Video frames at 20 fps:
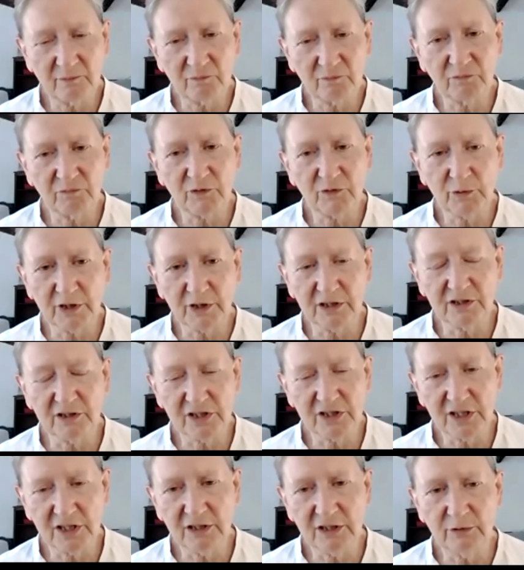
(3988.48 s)
we're
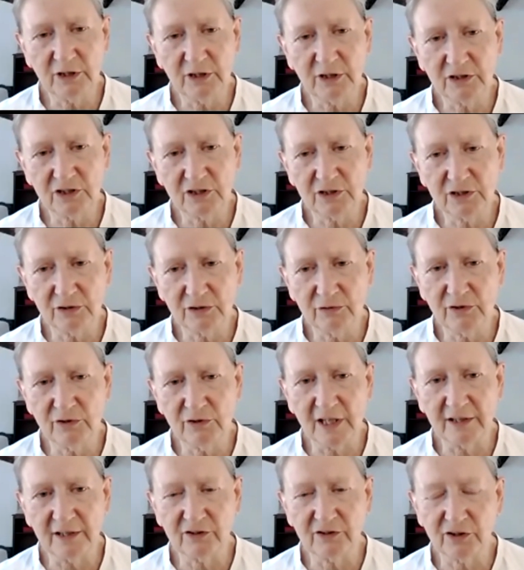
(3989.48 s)
continuing to do
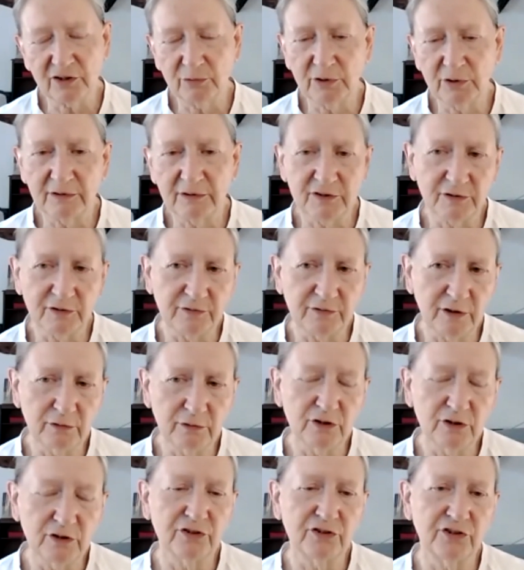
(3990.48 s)
that. So we have to
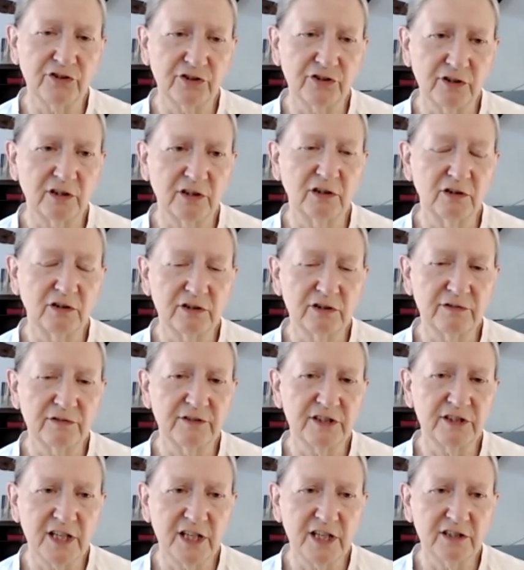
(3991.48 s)
focus a lot of
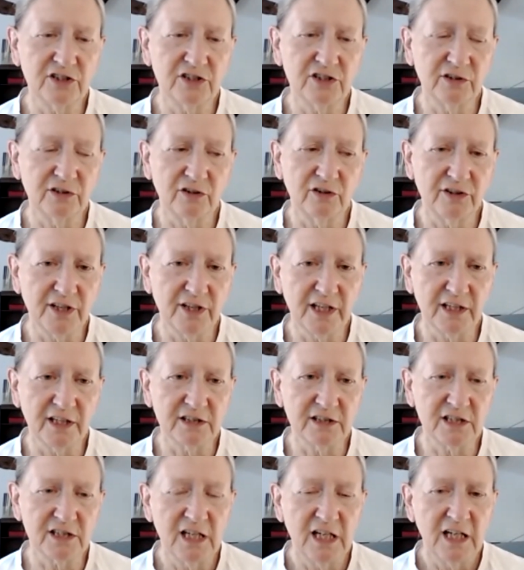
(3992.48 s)
attention on that.